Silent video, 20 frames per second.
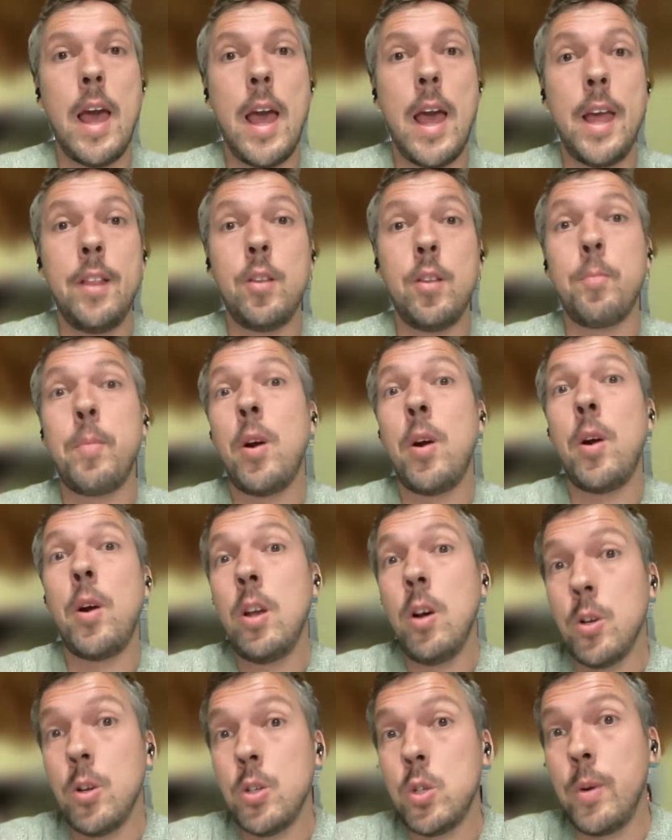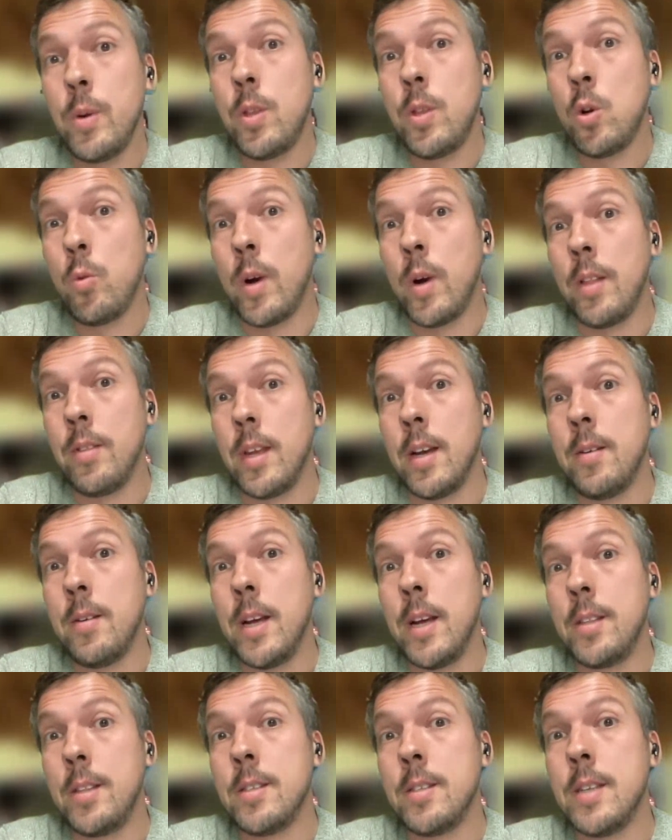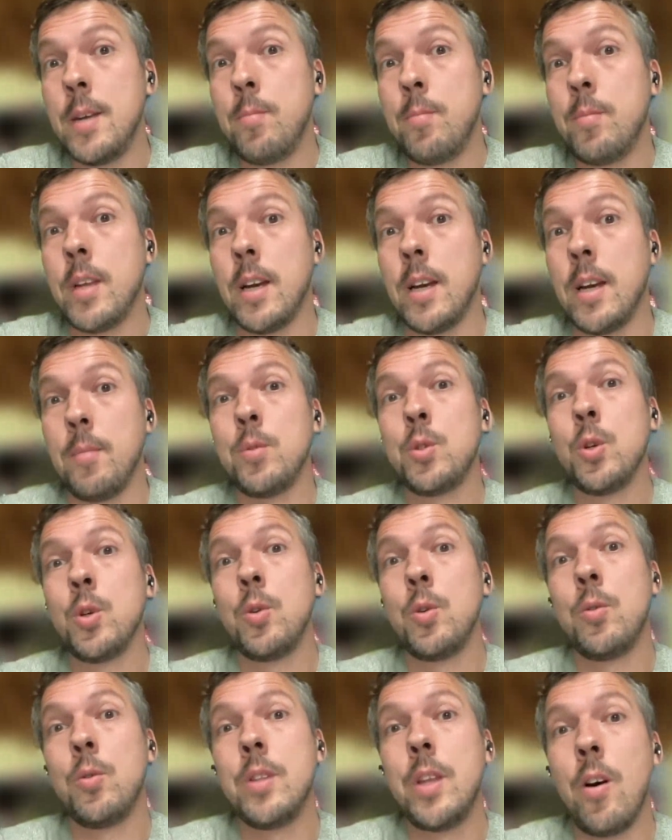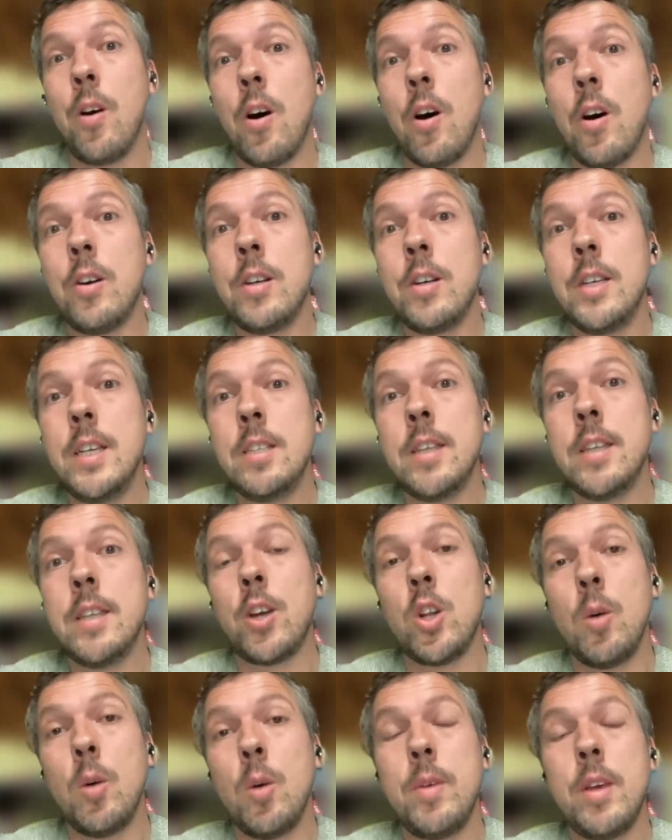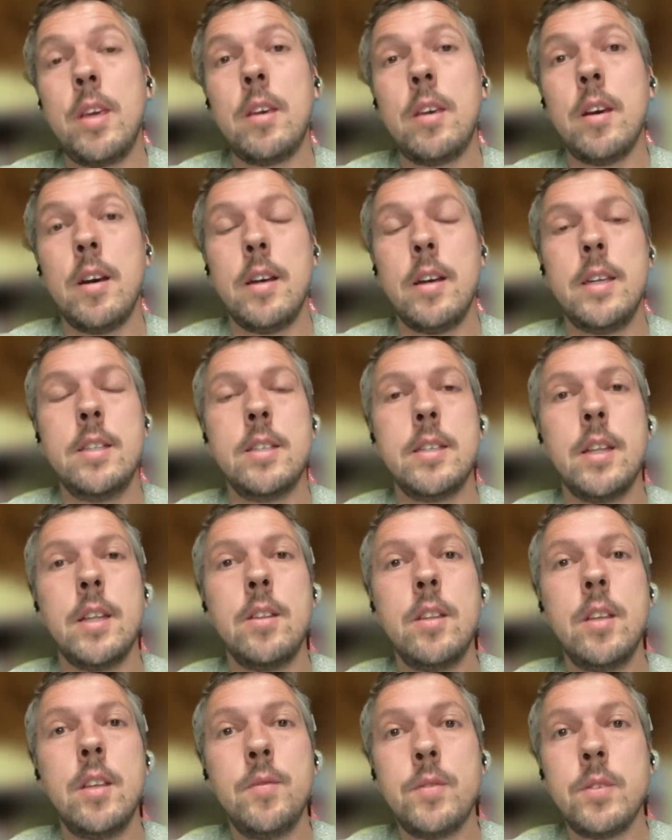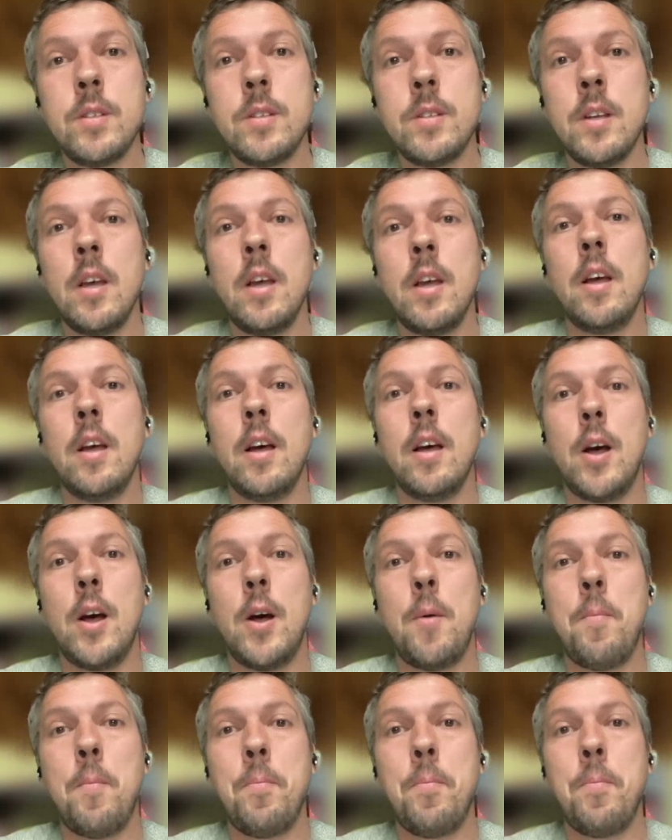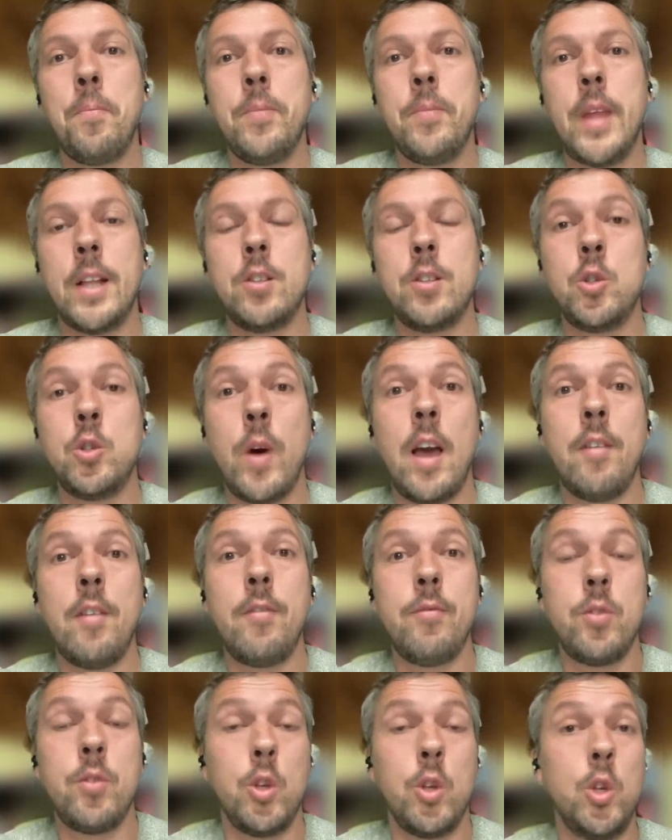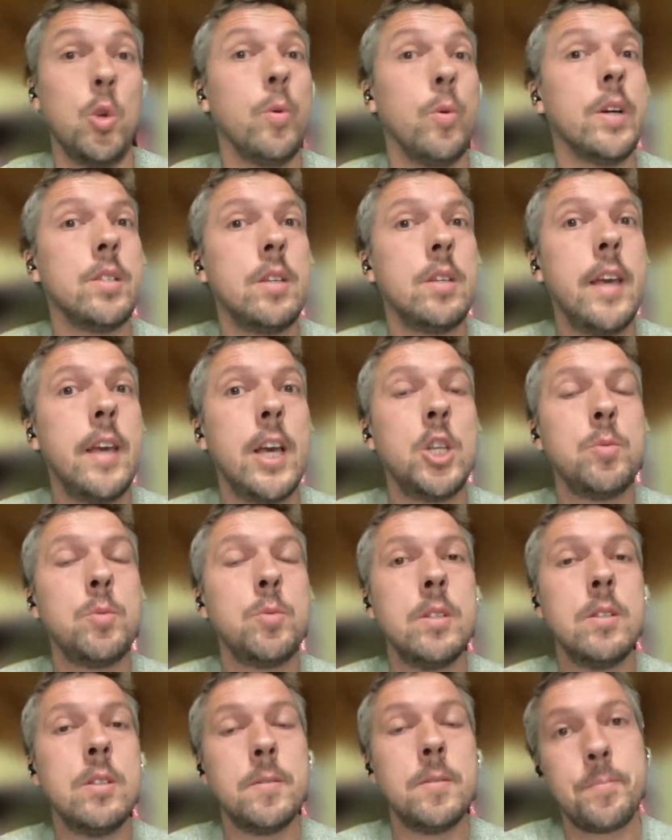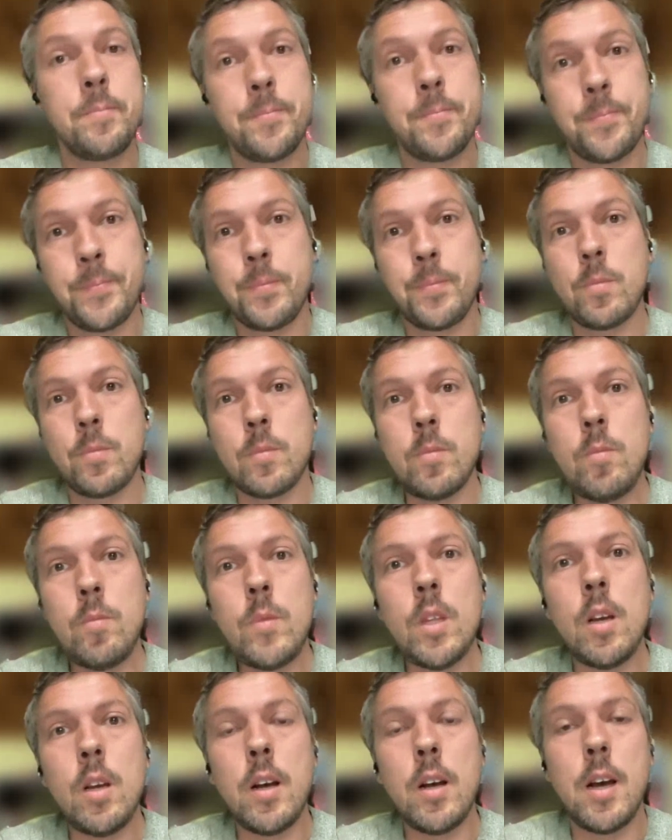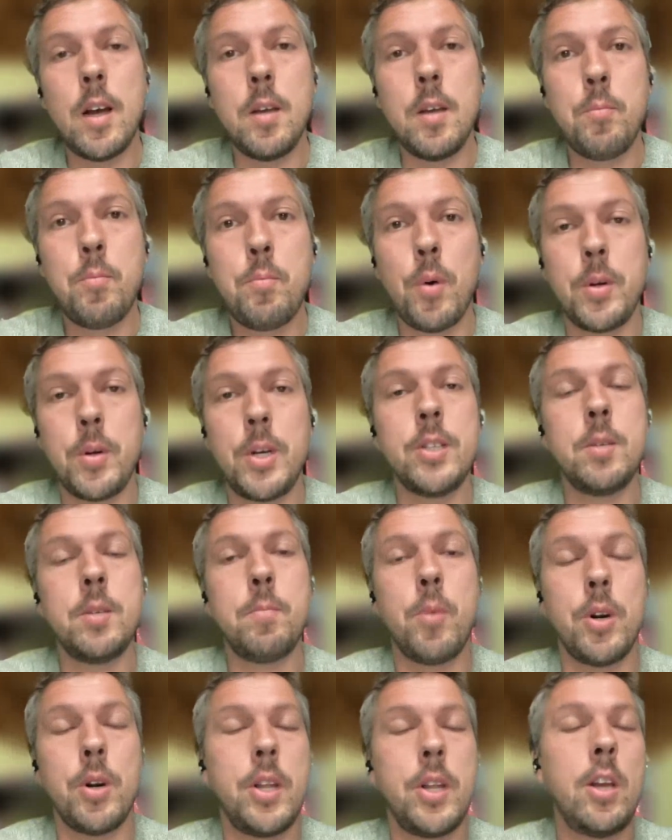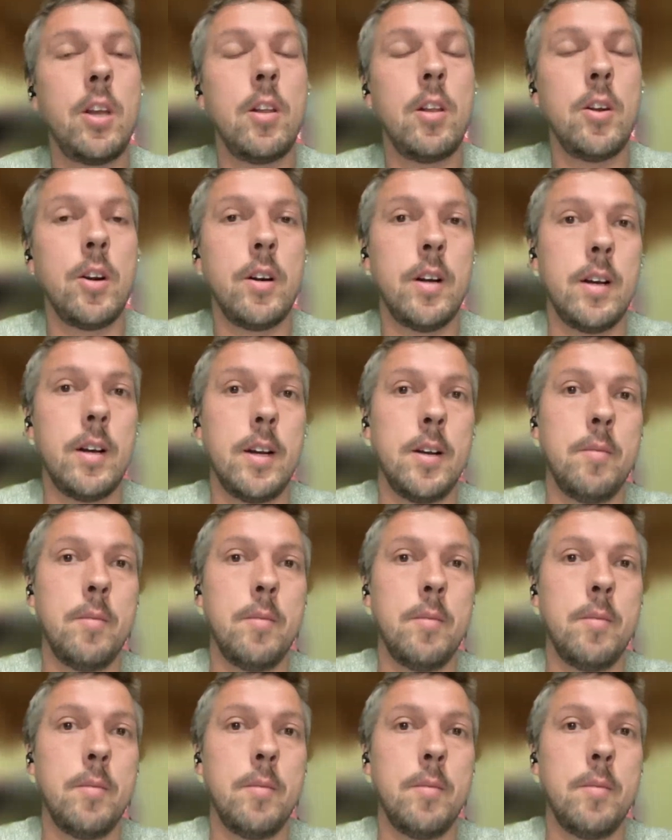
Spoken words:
and apparently also with Rwanda at the same time. So there are these economic incentives that drive the US engagement, in particular